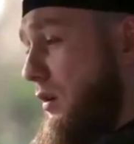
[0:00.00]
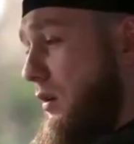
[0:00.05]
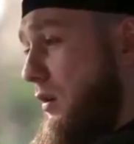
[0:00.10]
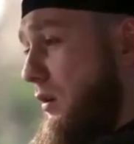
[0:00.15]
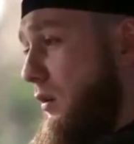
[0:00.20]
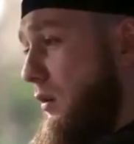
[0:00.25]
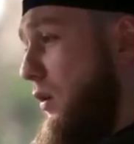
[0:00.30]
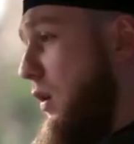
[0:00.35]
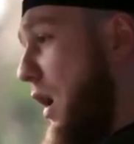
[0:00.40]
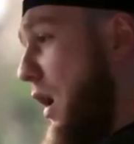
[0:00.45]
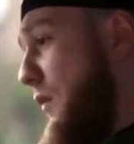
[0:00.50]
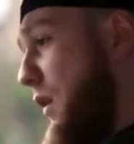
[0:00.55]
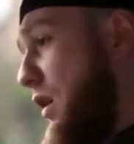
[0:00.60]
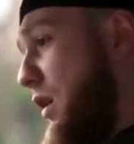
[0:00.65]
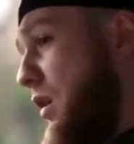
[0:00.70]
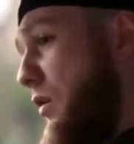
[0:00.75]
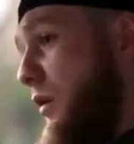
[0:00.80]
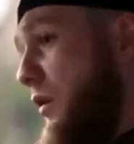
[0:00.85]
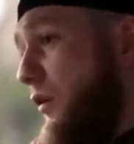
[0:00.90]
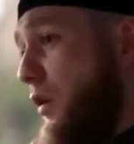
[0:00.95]
You come
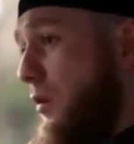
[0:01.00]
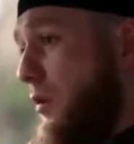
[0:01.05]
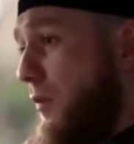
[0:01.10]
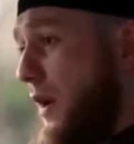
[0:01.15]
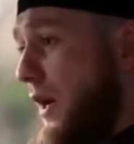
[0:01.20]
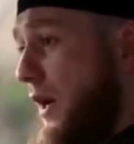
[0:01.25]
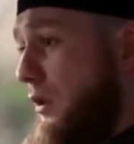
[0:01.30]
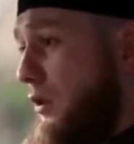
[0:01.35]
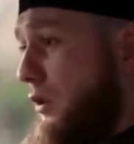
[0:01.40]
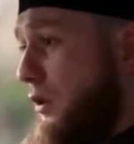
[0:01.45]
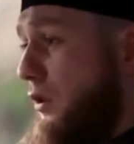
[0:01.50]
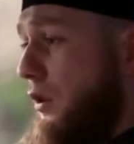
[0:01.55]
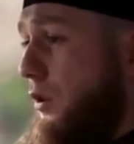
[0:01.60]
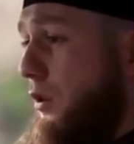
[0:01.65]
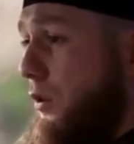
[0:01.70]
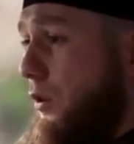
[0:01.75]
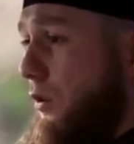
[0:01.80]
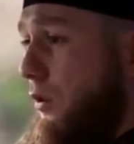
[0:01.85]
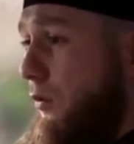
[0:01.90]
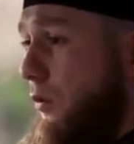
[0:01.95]
along with your badge and your
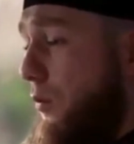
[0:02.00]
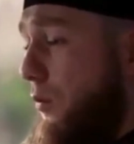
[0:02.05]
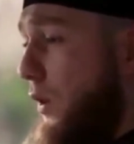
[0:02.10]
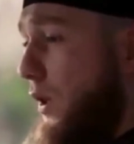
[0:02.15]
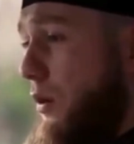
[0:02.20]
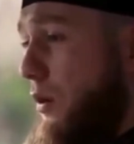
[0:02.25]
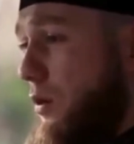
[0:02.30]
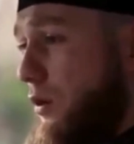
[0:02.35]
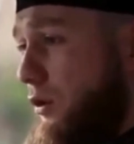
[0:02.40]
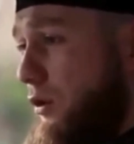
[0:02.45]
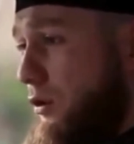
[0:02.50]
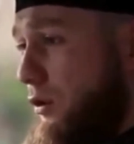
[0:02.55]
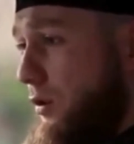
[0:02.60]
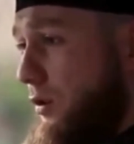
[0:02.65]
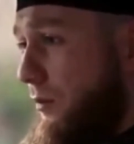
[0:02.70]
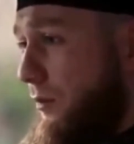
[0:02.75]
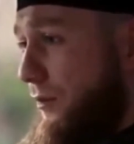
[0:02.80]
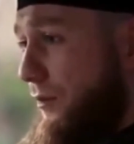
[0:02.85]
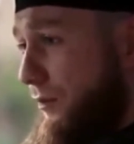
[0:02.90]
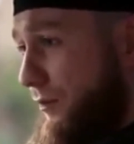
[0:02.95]
uniform or your
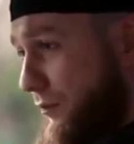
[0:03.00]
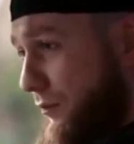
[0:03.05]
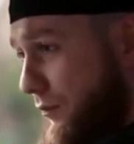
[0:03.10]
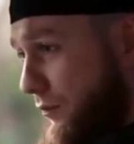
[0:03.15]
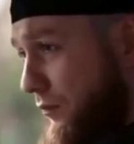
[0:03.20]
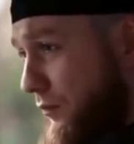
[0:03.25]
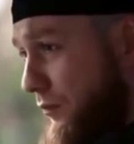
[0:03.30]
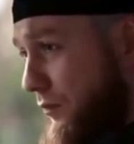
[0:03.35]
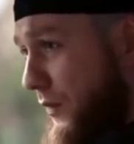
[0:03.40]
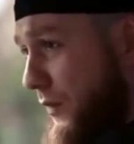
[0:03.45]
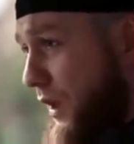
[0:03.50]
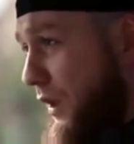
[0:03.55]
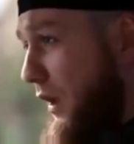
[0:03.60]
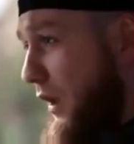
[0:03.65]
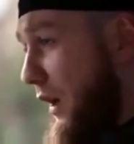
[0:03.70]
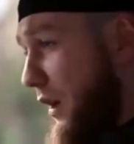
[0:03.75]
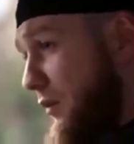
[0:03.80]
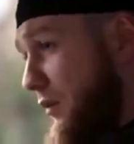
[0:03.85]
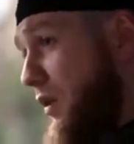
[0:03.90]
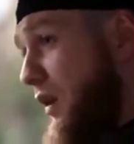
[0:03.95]
costume,
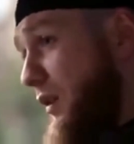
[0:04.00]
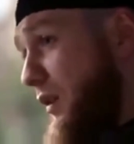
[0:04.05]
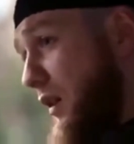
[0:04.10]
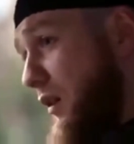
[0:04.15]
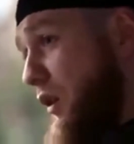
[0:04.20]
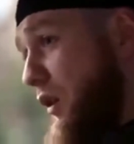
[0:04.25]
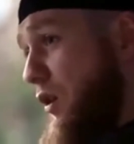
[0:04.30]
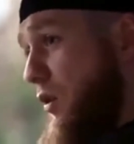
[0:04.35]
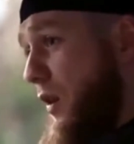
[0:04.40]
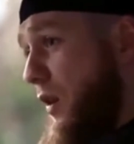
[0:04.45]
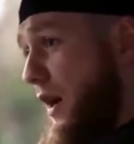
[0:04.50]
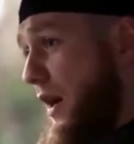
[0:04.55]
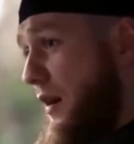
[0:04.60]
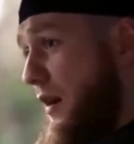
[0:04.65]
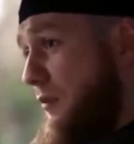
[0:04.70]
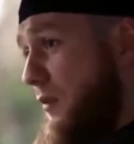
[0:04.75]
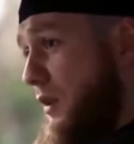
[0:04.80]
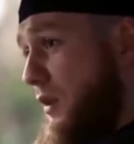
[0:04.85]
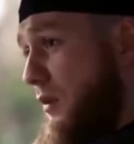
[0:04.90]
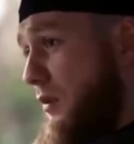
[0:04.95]
and I've got to tell you who I am.